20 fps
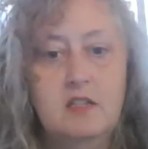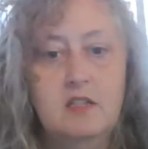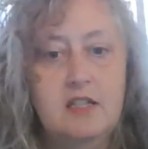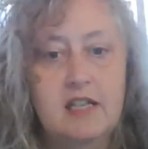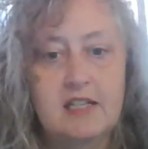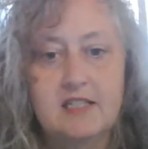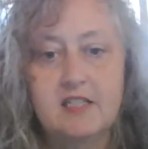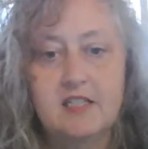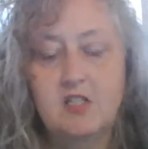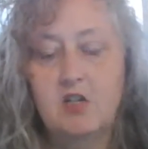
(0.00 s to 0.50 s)

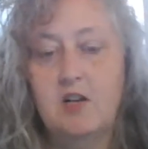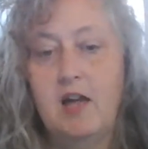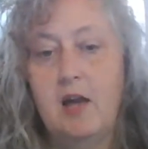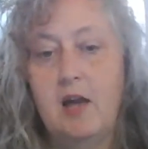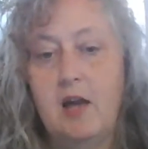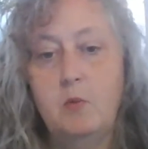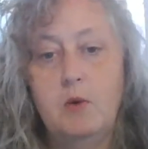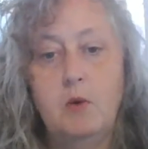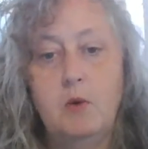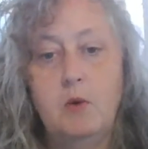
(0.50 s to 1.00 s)

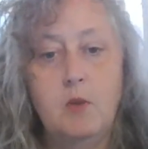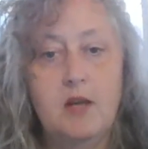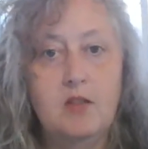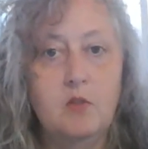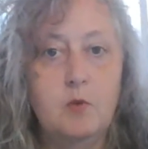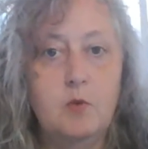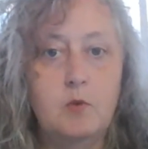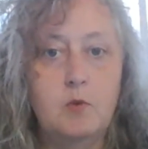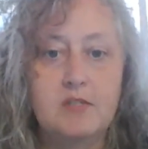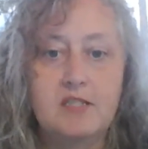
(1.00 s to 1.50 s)
yesterday. We
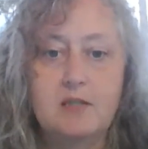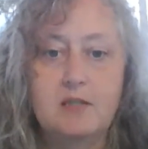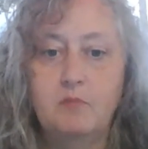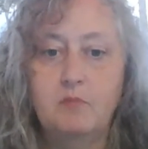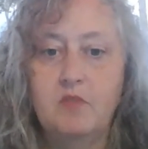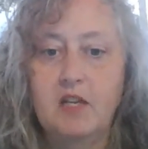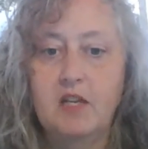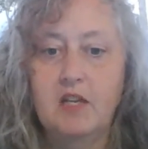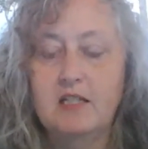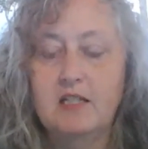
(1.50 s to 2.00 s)
went through
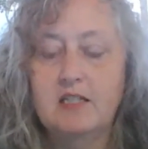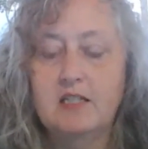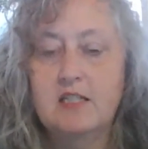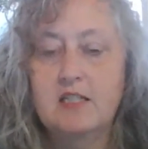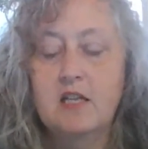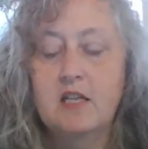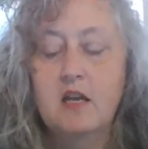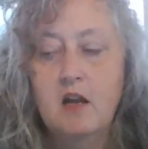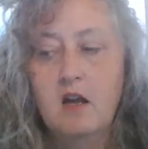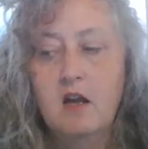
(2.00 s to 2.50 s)
some things.
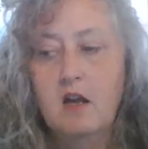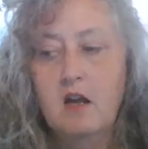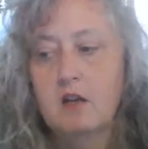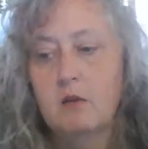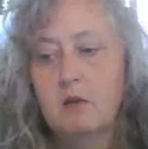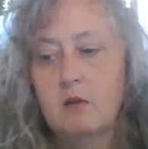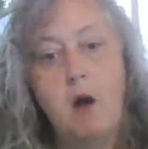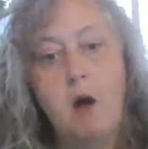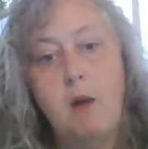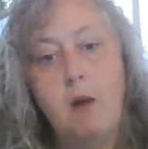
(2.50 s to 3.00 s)

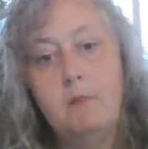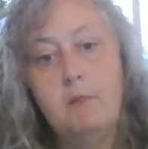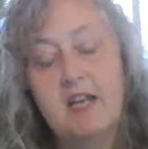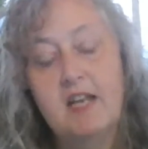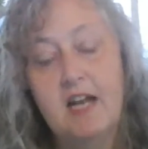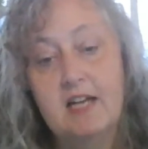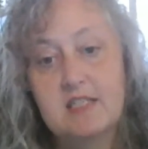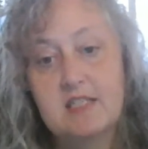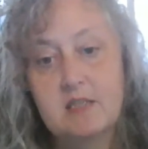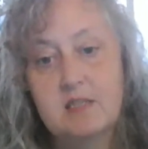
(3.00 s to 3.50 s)
Mom had
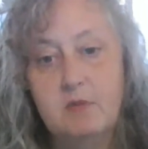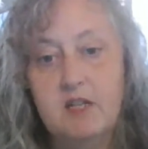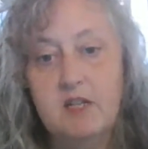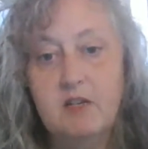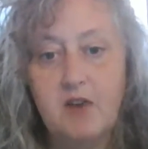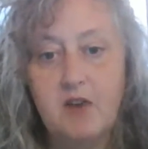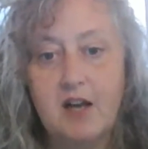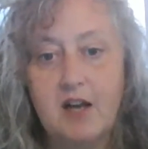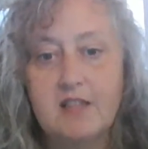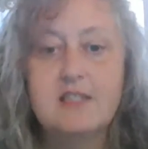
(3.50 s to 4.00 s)
asked me
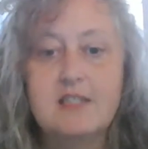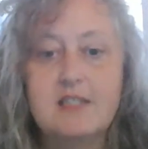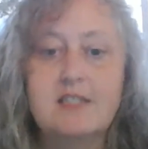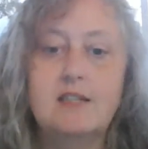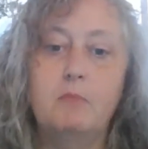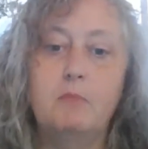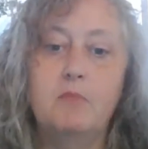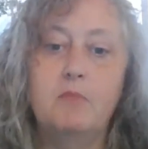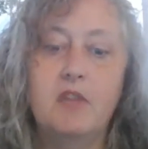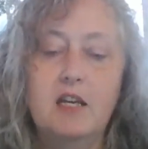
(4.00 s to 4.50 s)
to find
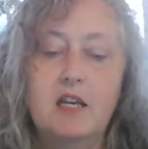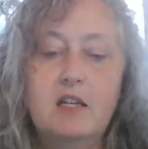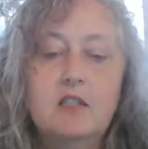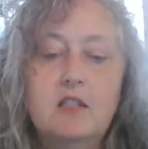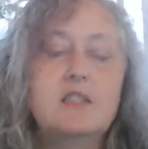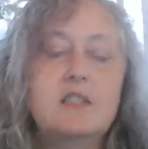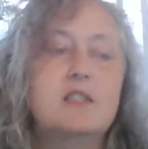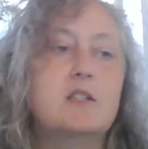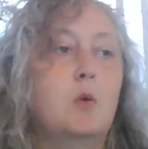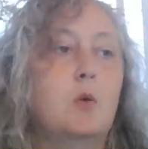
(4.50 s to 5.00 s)

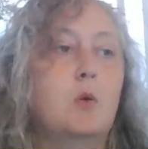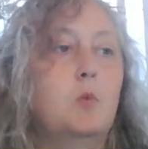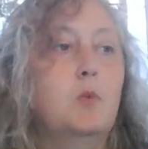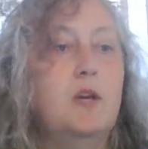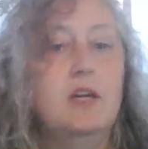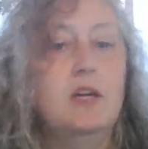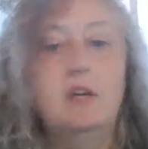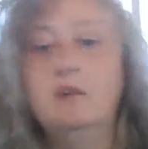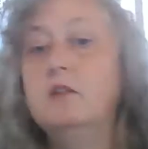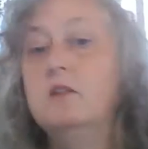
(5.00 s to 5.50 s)
something, so
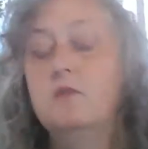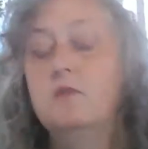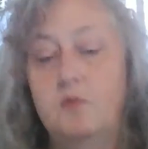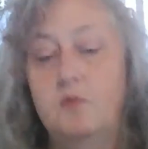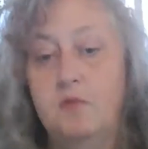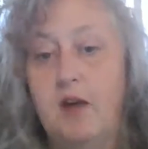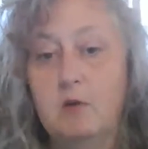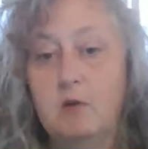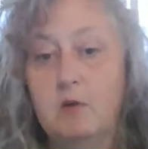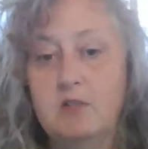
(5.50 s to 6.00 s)
we
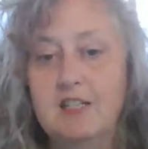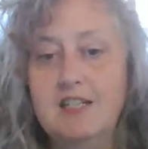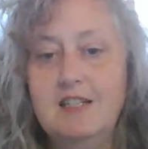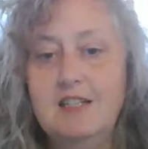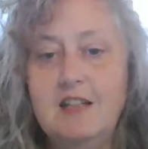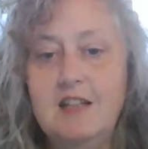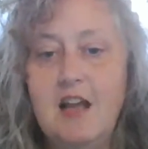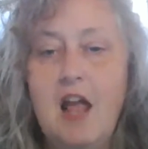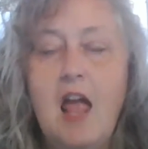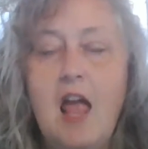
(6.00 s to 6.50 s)
found
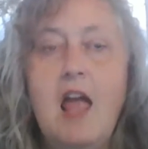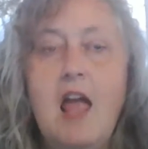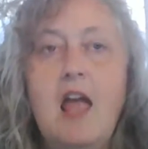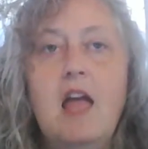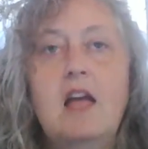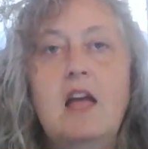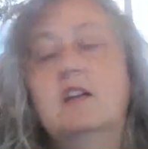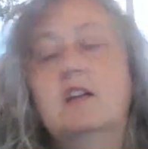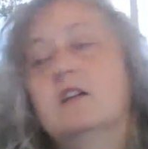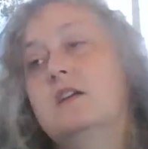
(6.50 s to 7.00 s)
it.
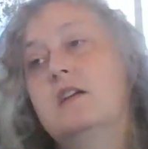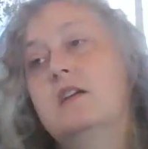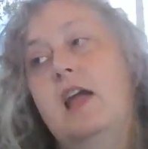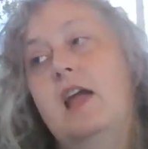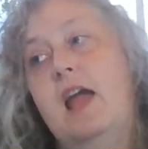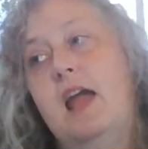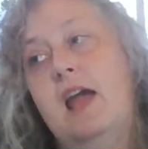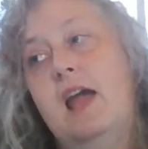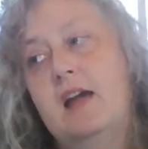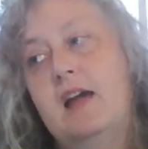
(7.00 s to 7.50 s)

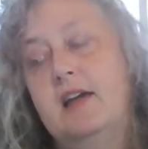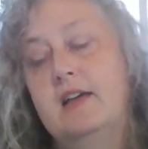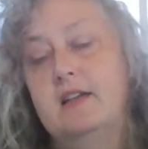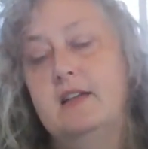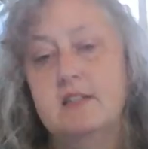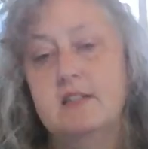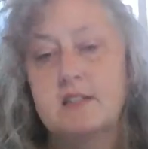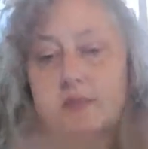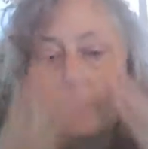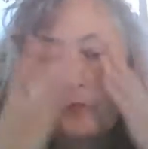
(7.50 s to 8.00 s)

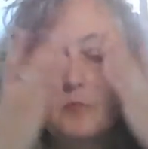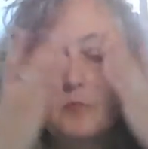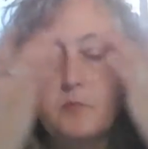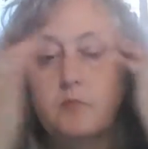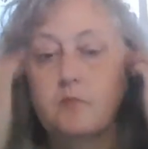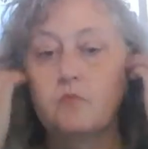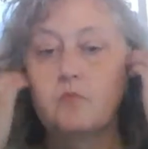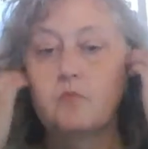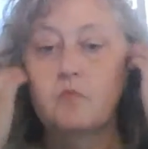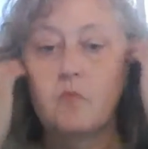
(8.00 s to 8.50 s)
And
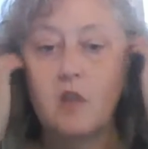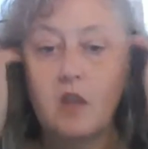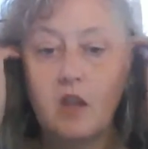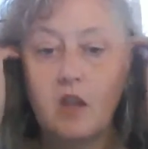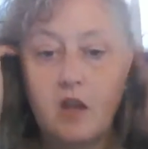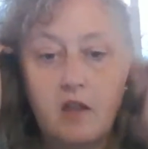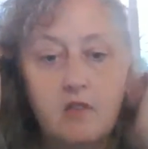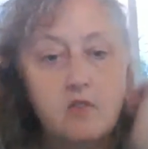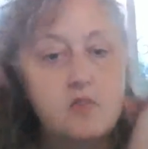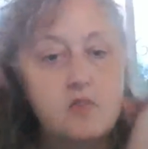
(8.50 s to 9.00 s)

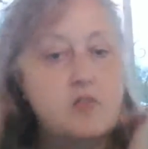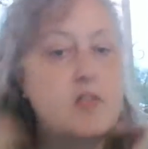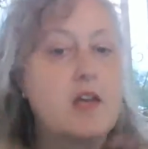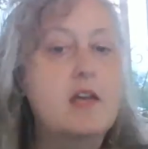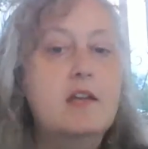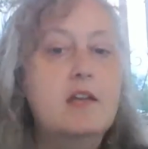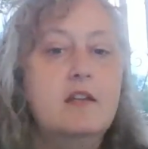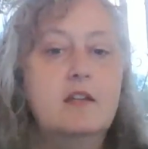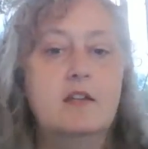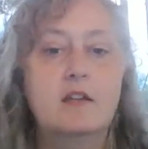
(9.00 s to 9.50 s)

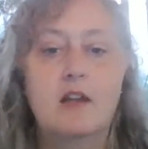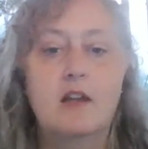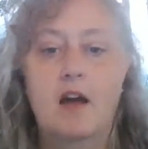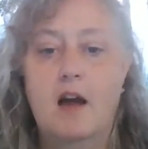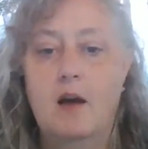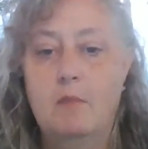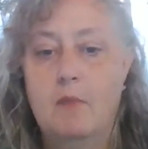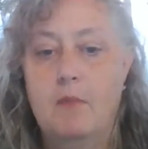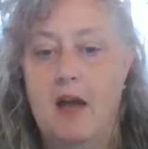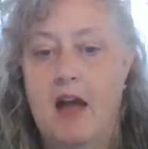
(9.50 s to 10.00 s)
then
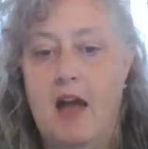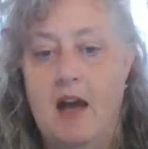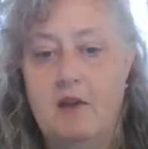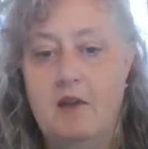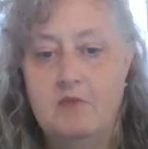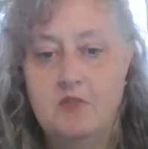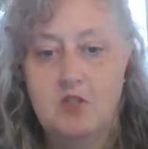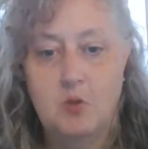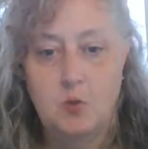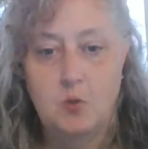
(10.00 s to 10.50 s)
um,
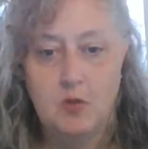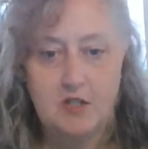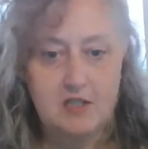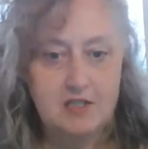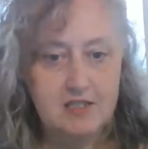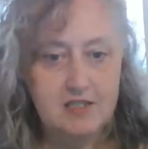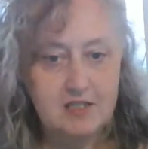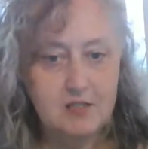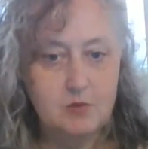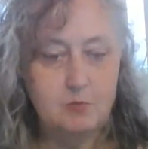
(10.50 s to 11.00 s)

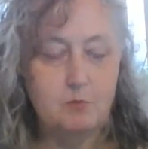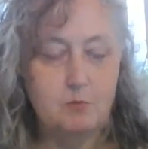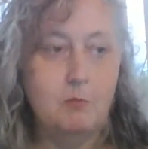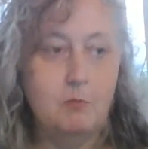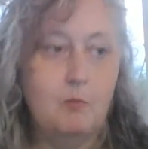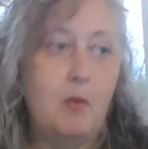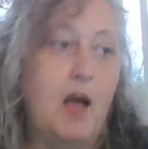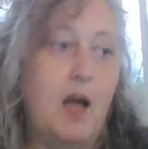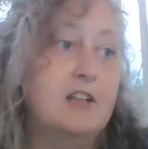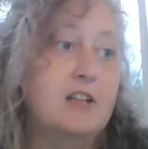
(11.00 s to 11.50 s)
afterwards,
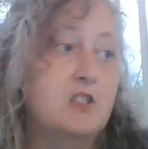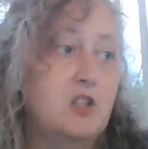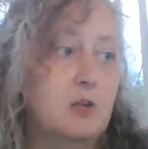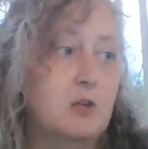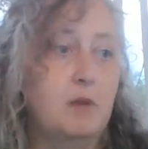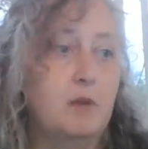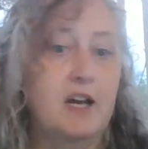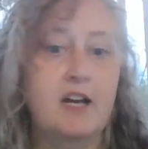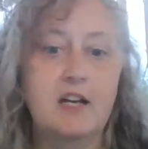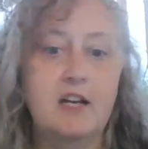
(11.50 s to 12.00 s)
I
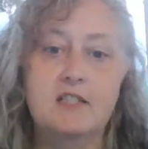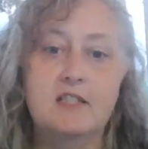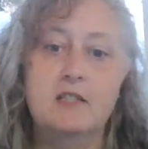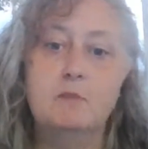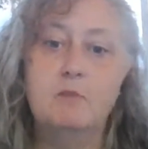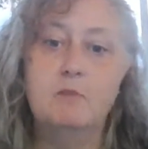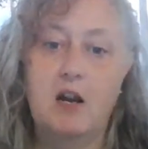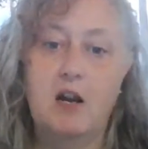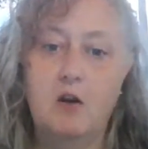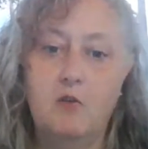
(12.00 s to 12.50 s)
took my
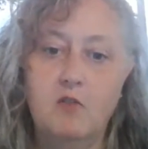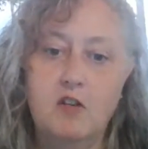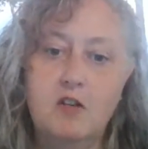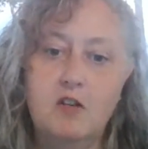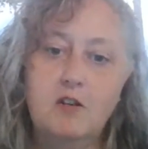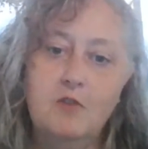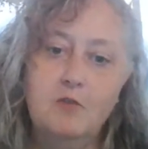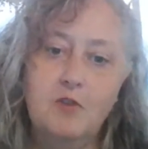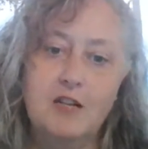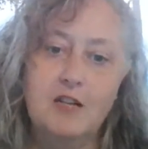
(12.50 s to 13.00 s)
cousin back over to
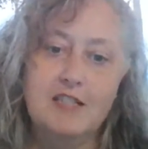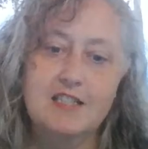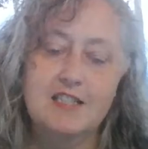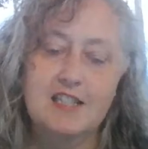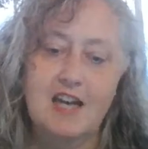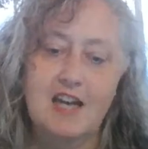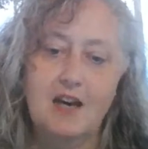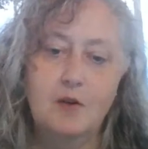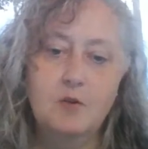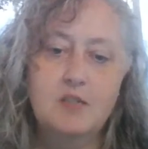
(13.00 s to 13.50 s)
her
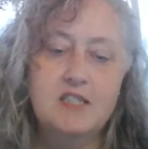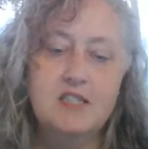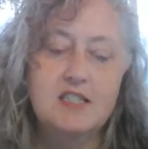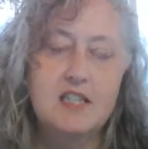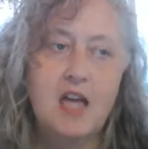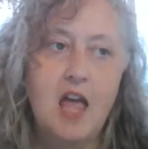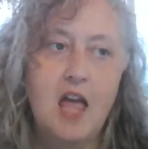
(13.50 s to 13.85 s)
friend's house.